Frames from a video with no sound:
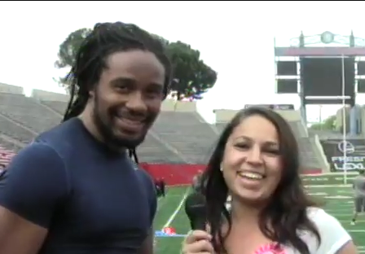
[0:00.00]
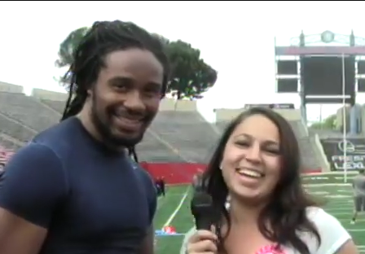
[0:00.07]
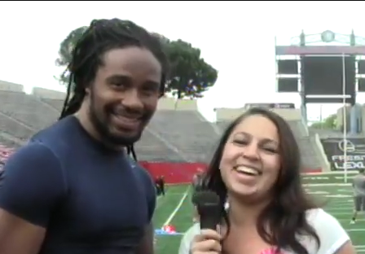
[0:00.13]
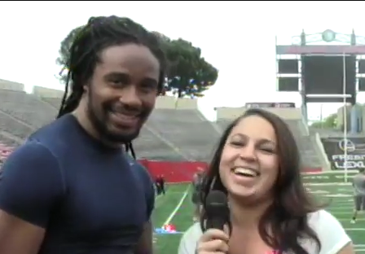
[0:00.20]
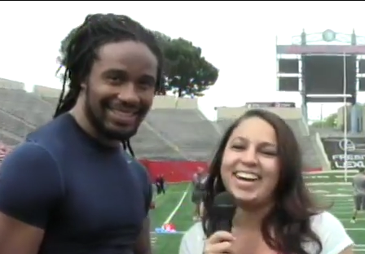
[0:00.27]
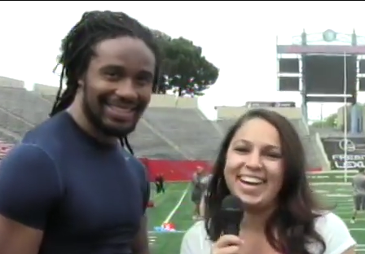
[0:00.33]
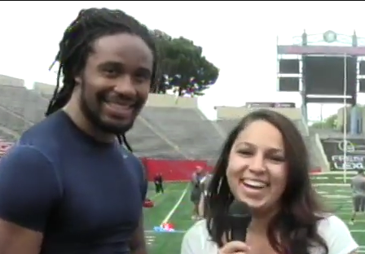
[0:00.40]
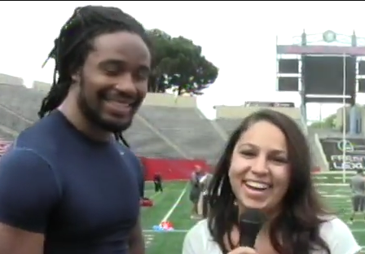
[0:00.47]

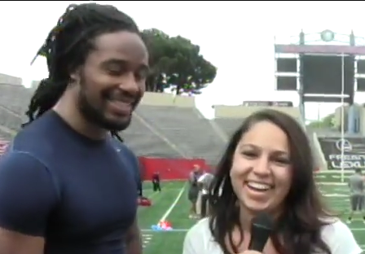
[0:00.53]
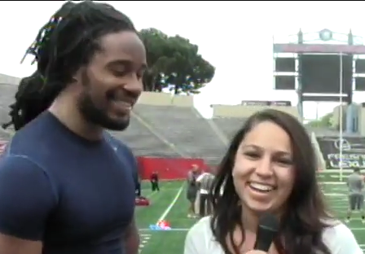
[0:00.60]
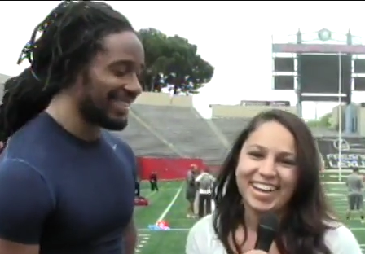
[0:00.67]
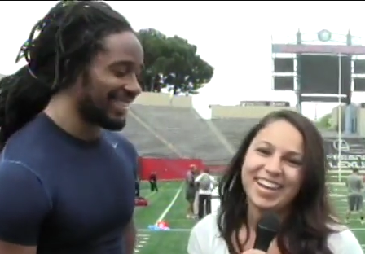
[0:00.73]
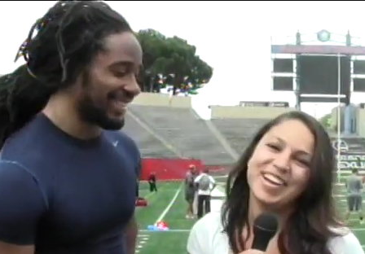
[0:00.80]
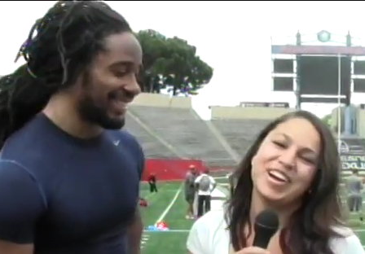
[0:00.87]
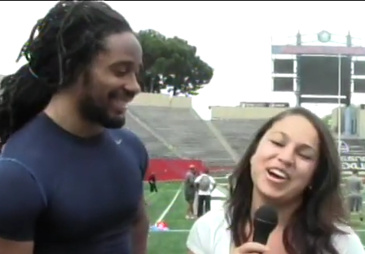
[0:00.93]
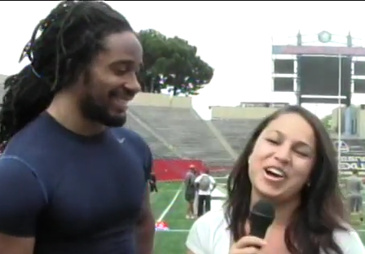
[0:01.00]

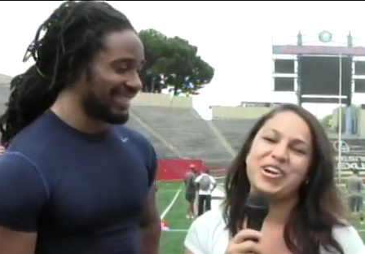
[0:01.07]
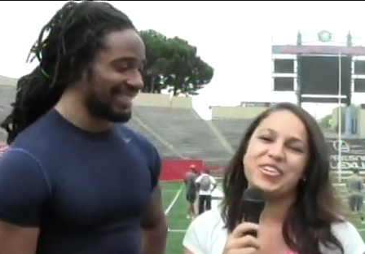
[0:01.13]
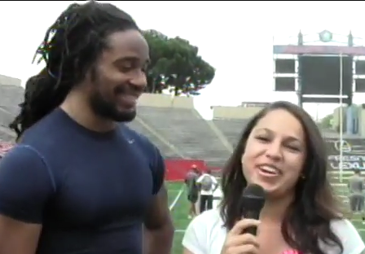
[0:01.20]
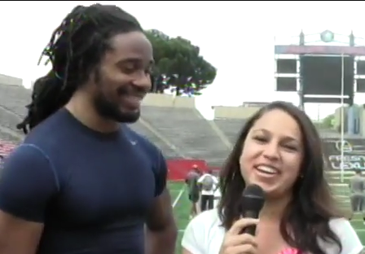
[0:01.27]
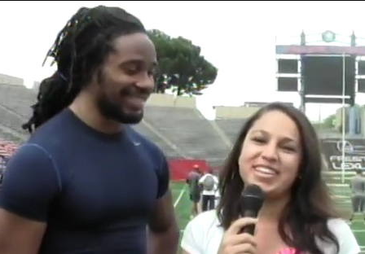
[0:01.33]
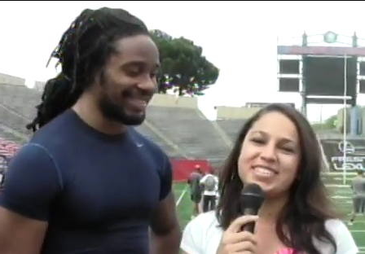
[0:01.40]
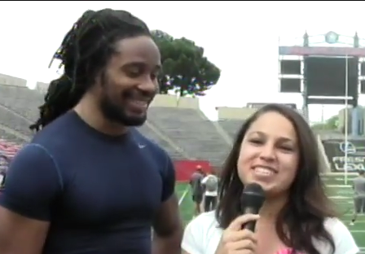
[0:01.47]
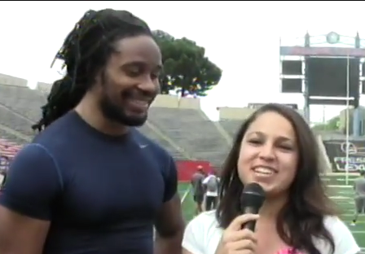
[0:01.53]
Speaker 1: All
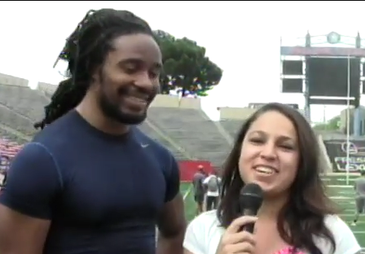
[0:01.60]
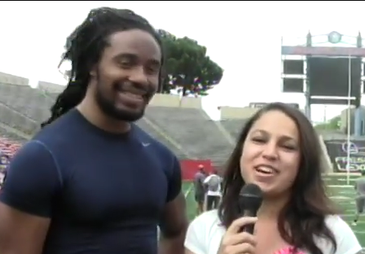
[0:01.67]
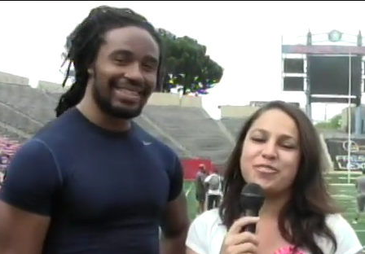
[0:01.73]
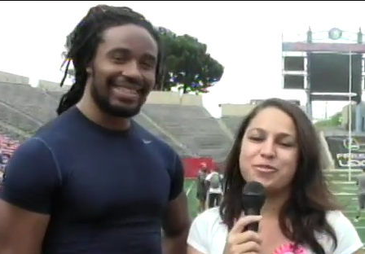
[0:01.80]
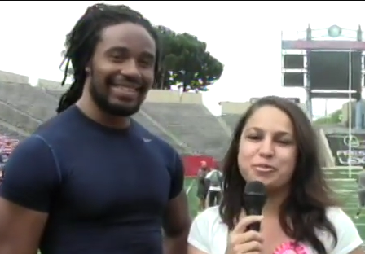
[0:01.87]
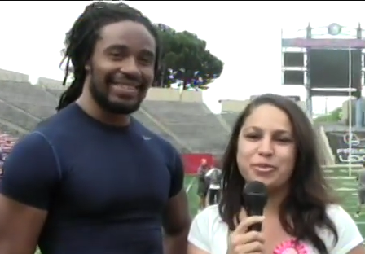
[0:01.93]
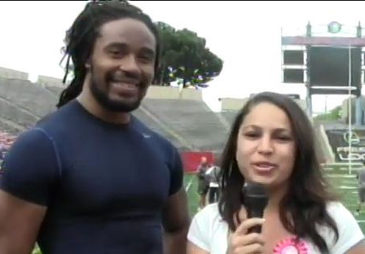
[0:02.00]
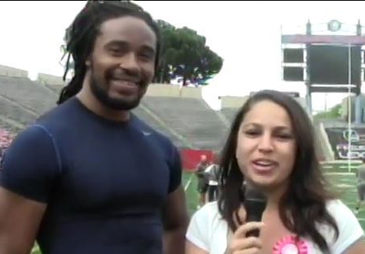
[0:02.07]
right, signing off
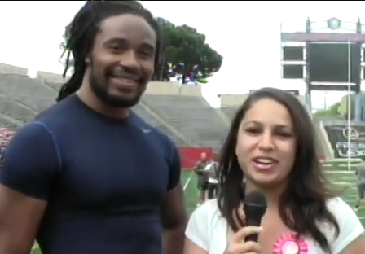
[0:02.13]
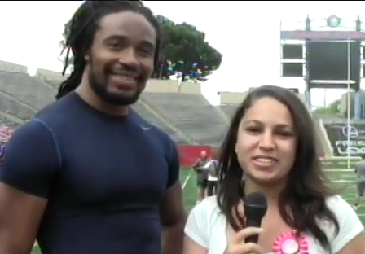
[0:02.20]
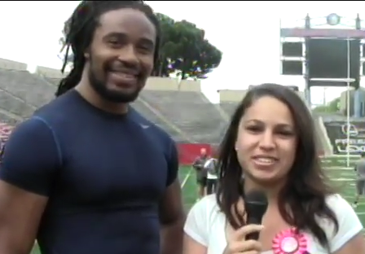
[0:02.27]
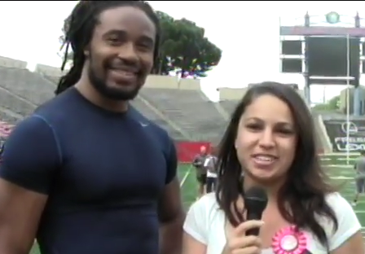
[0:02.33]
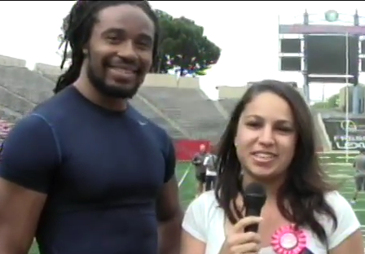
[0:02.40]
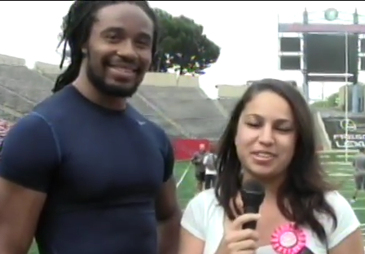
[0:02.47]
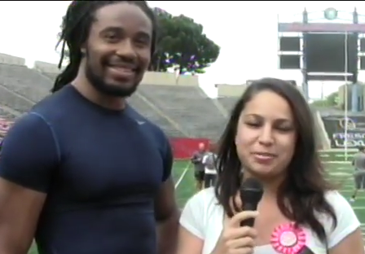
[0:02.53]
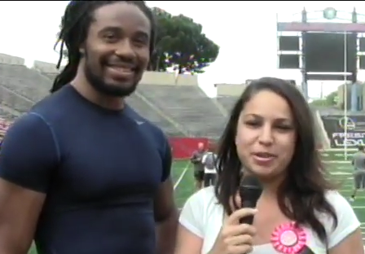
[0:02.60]
from Bulldog
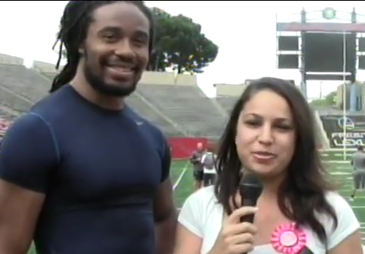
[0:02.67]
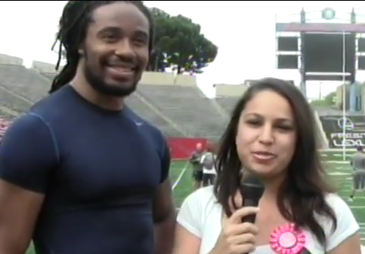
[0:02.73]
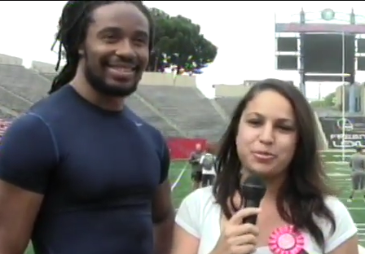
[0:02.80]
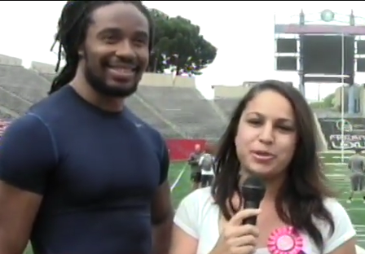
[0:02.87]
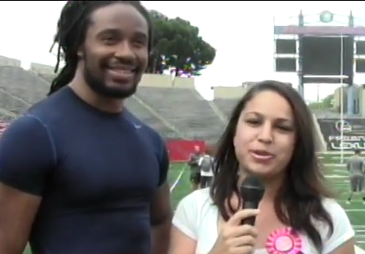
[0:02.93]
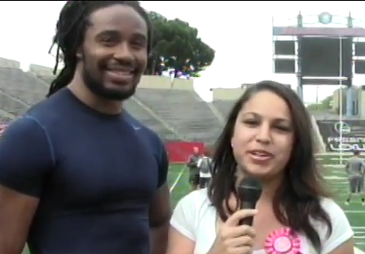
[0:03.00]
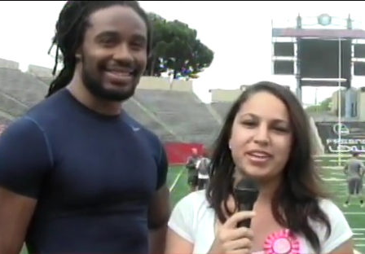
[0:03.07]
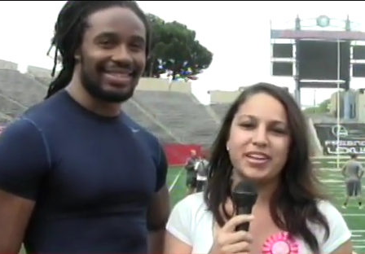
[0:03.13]
Stadium after
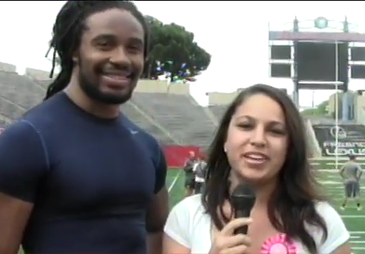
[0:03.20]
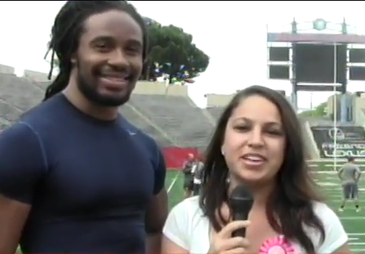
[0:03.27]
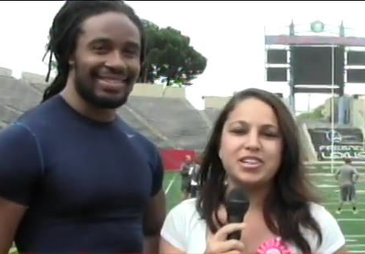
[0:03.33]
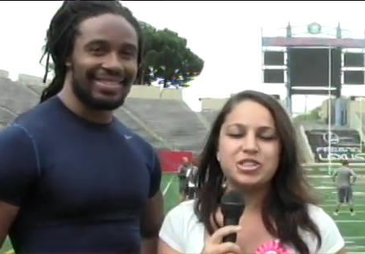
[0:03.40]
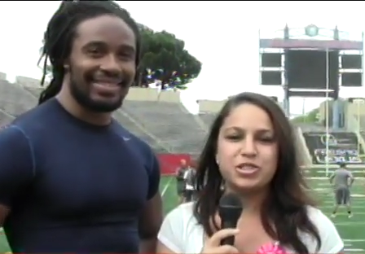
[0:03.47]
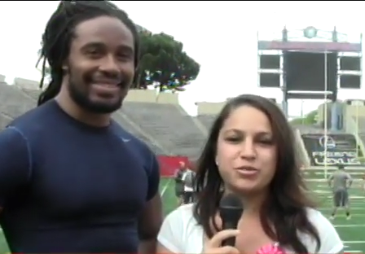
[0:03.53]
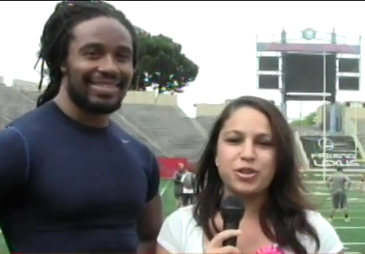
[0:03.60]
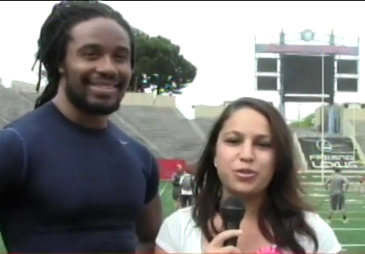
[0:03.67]
Pro Day,
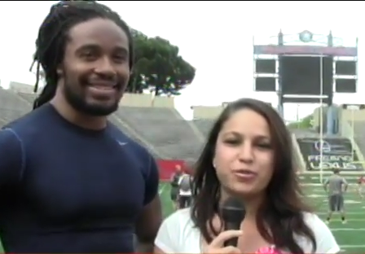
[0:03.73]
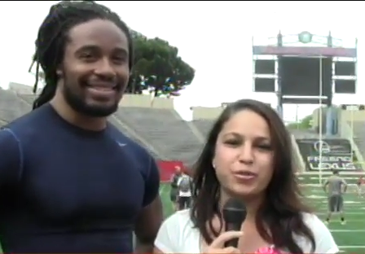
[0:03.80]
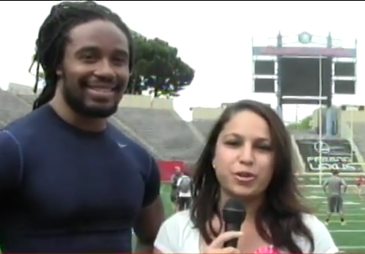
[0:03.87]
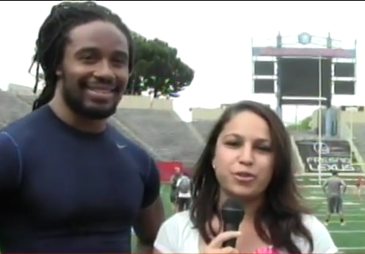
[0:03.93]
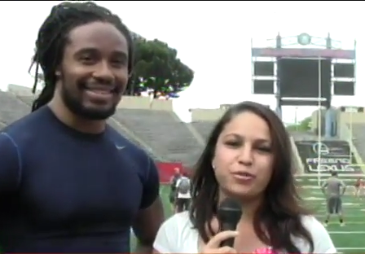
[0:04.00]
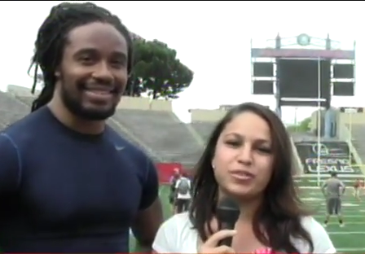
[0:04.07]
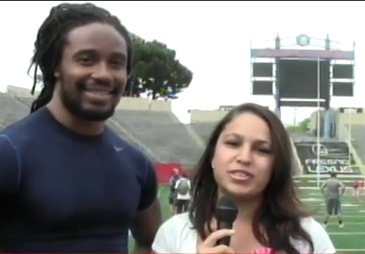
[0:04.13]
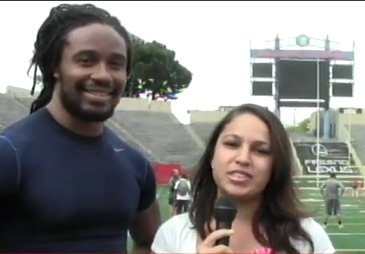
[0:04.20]
Shavon
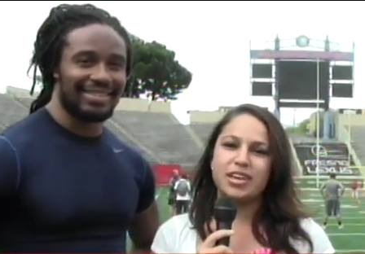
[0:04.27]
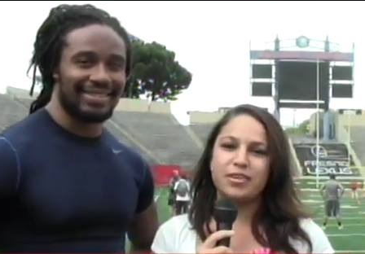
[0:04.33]
Furrow. Visit